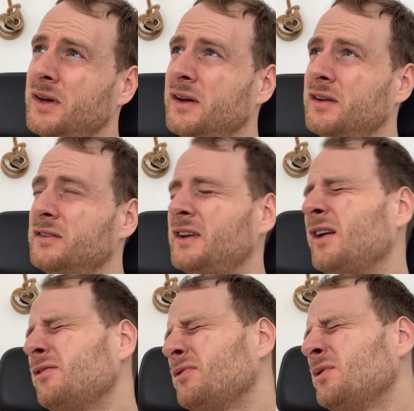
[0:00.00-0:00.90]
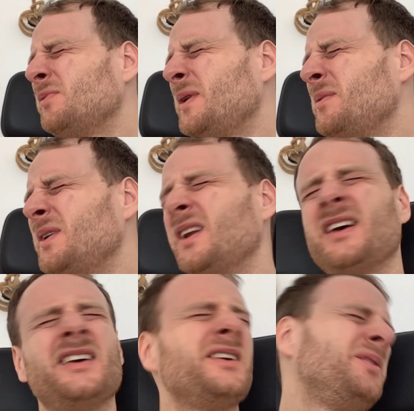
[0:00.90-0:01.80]
south wall, maybe
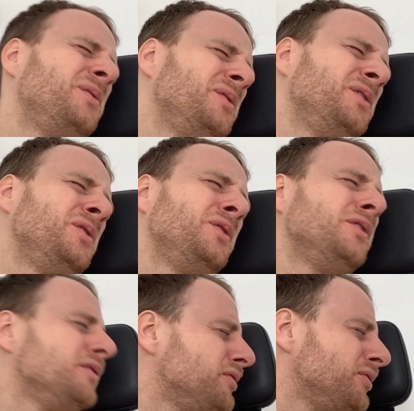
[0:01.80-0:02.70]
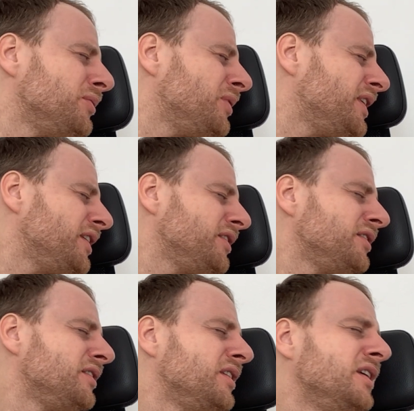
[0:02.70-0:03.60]
like north,
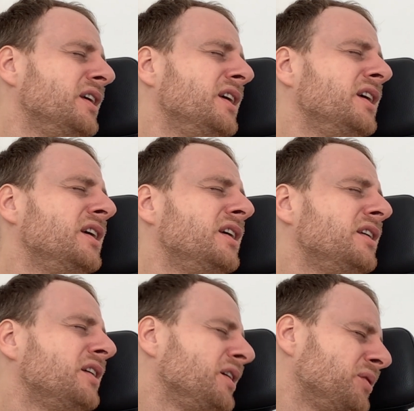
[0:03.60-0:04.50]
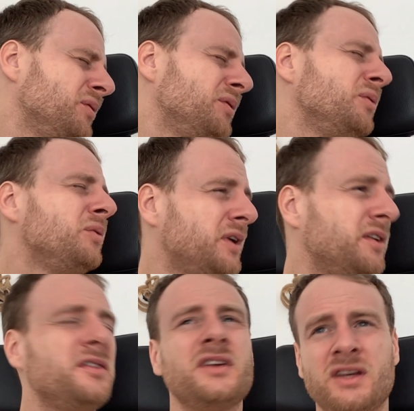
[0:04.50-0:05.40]
west, like
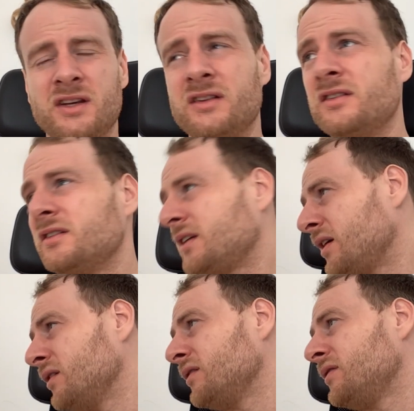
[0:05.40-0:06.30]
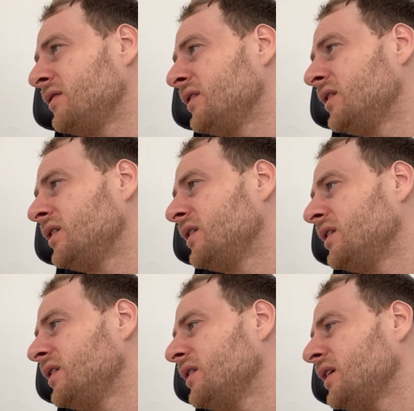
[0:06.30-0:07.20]
west, east, south.
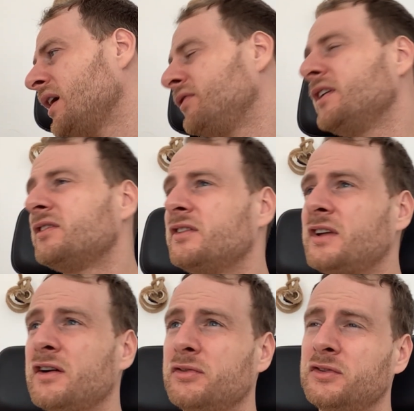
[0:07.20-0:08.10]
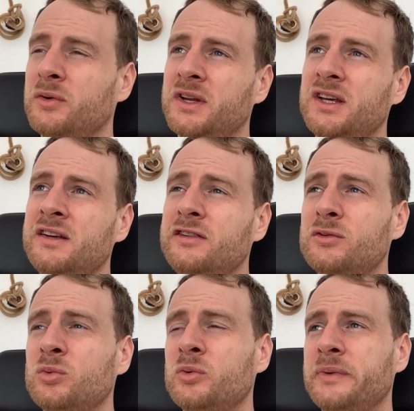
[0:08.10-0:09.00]
I think it's the south wall. So where the east
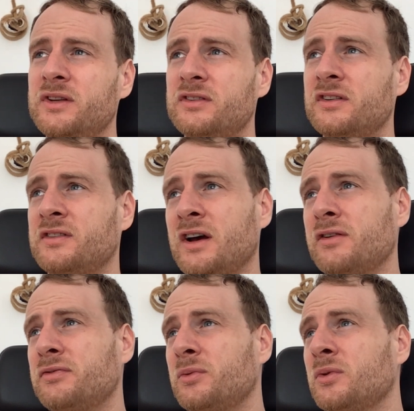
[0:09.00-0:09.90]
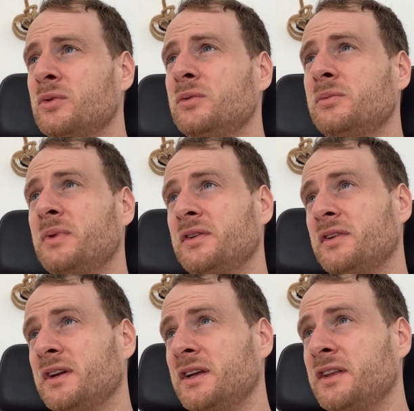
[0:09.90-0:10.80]
wall meets the south wall,
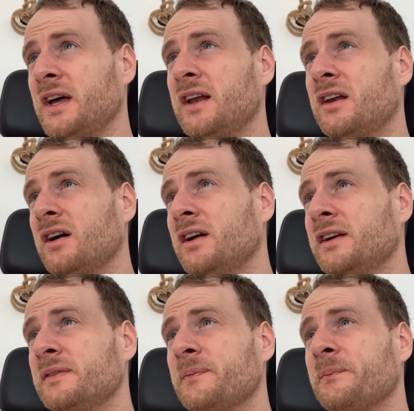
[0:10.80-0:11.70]
basically that line,